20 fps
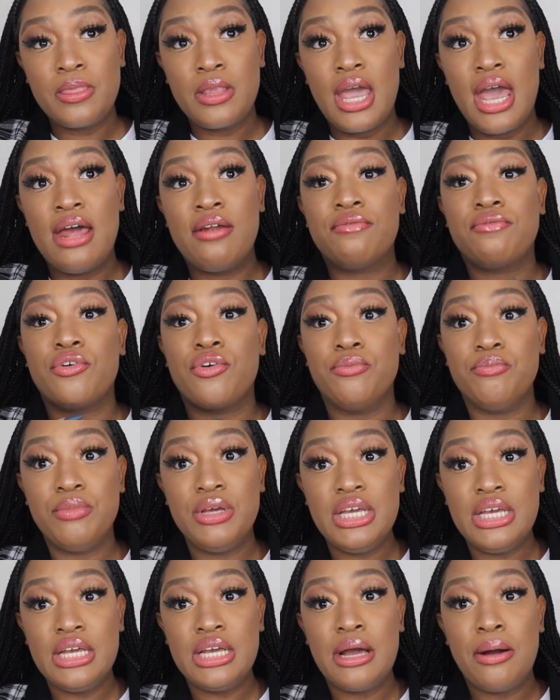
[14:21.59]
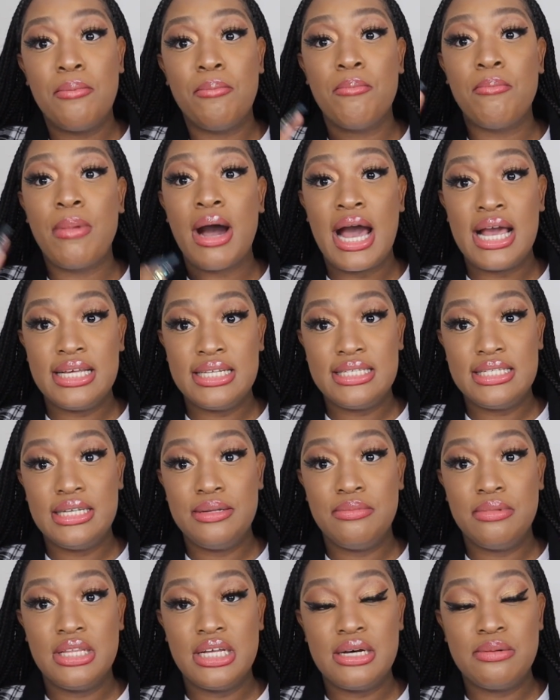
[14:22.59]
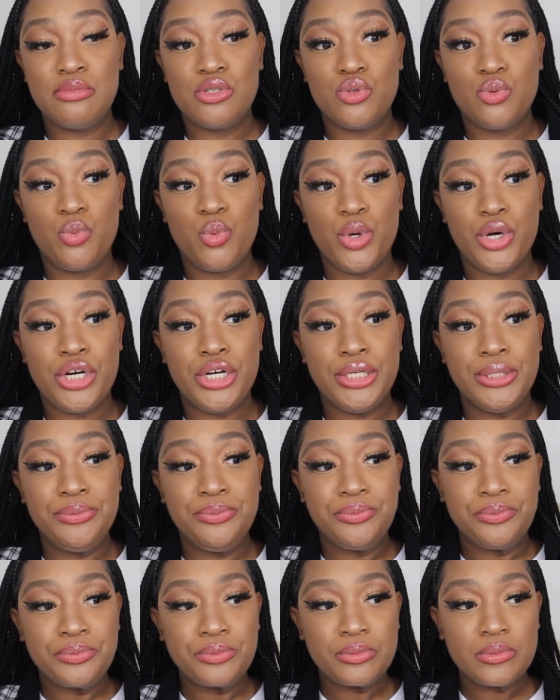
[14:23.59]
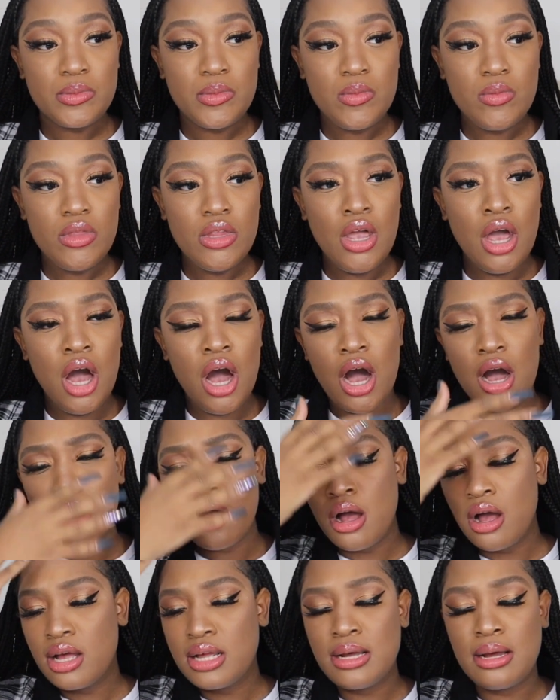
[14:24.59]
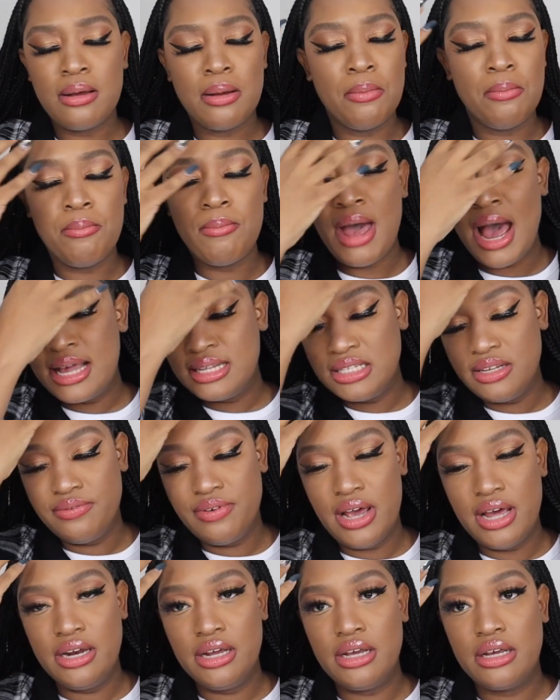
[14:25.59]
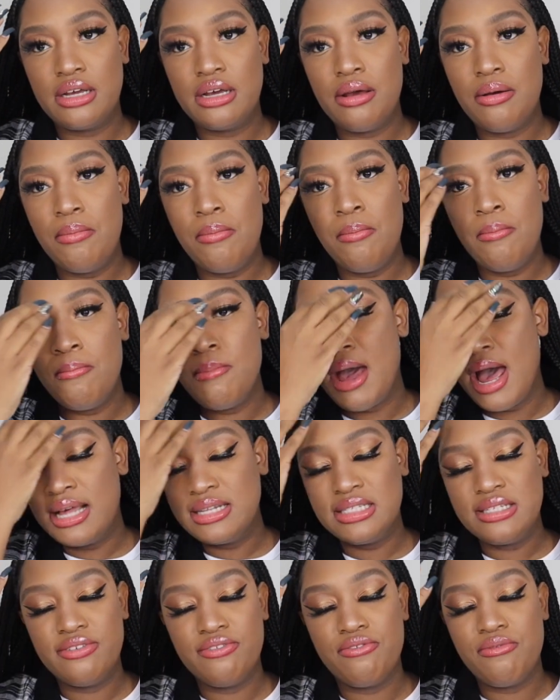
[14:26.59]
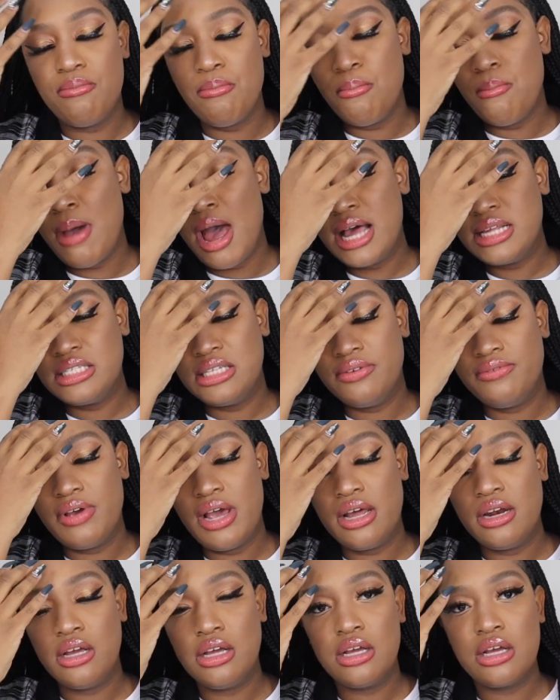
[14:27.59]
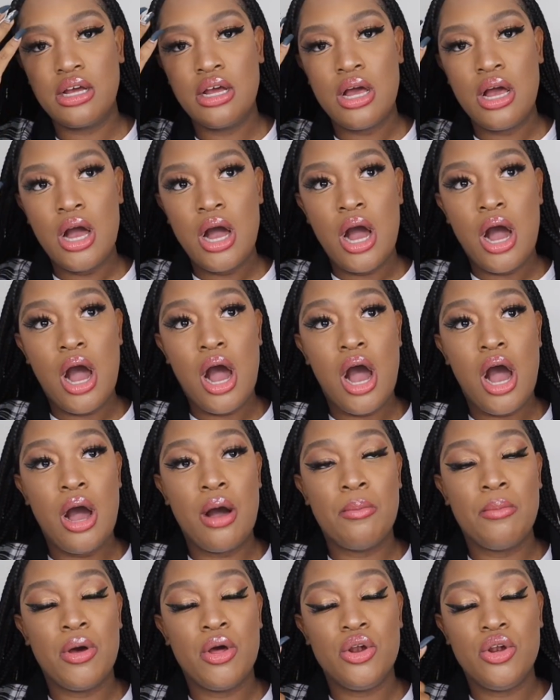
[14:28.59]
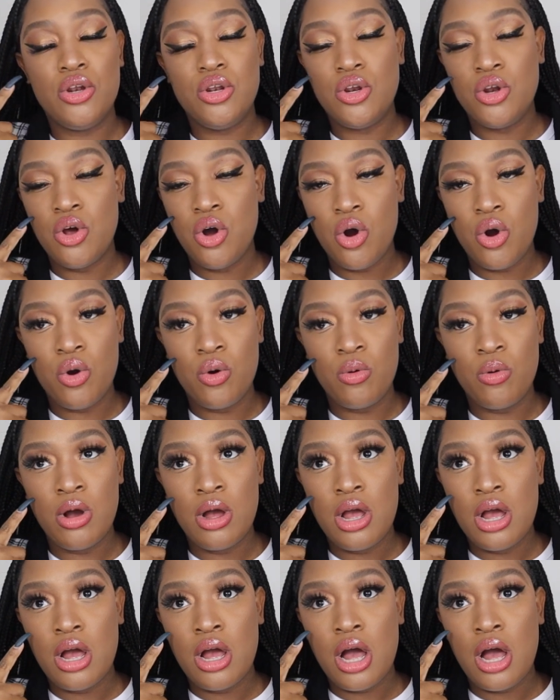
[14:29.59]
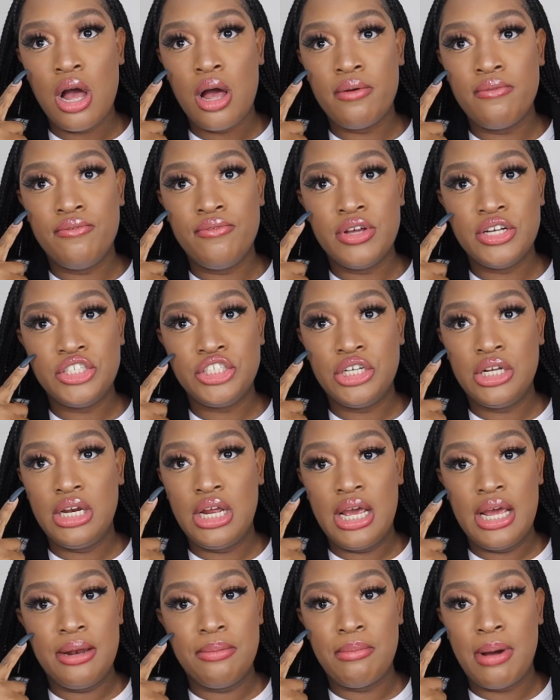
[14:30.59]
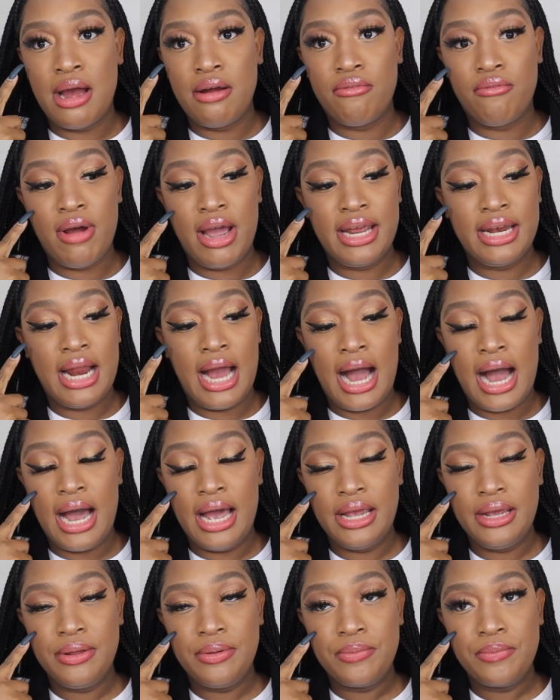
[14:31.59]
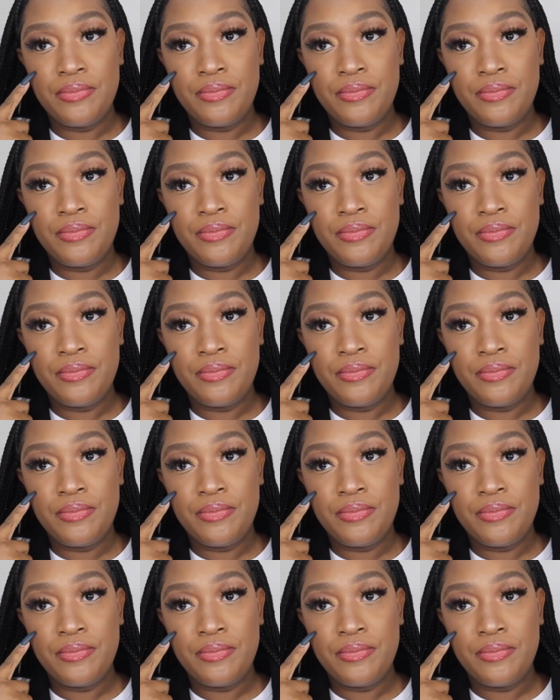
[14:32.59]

And for me, my symptoms were massive headache, massive headache, no vision in my right eye,